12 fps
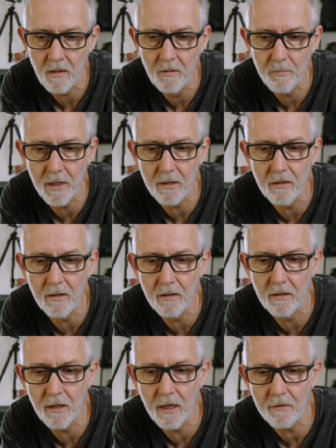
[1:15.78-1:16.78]
but
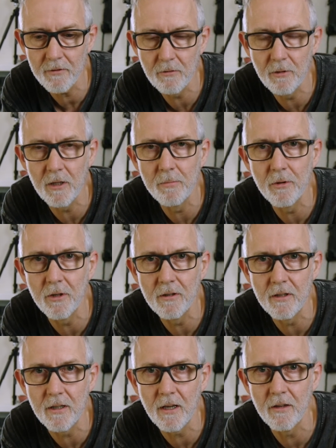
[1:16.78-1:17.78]
after really putting
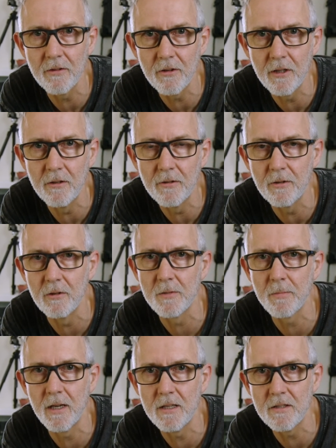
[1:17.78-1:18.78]
the K3 through its
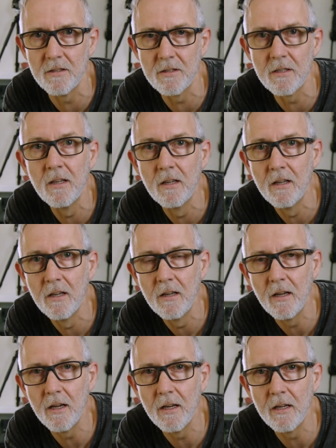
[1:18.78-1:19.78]
paces
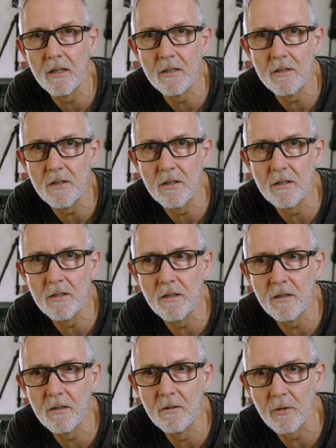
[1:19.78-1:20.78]
and
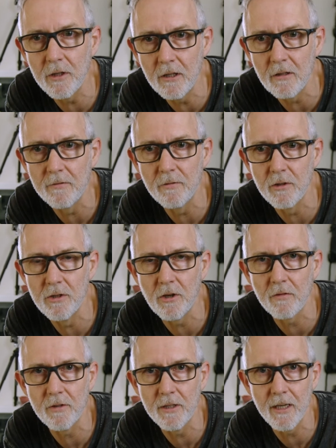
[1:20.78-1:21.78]
looking at the footage
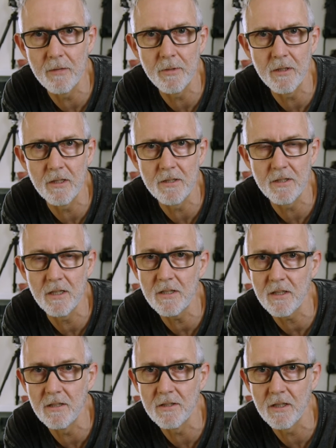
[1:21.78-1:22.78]
off the APS-C
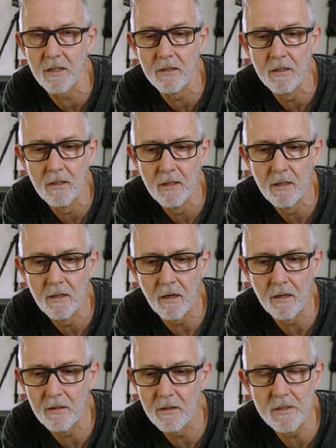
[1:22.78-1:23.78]
sensor,
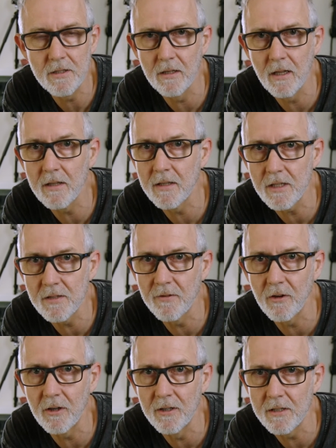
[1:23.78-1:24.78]
that's
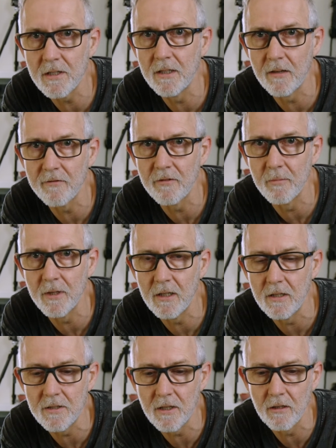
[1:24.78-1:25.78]
fine. That's enough for me.
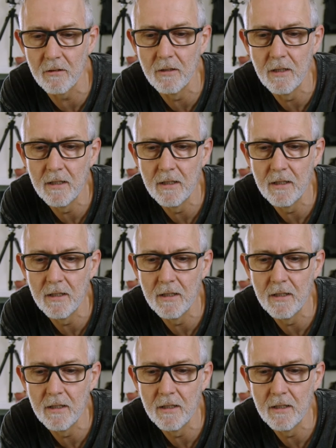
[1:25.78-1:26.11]
So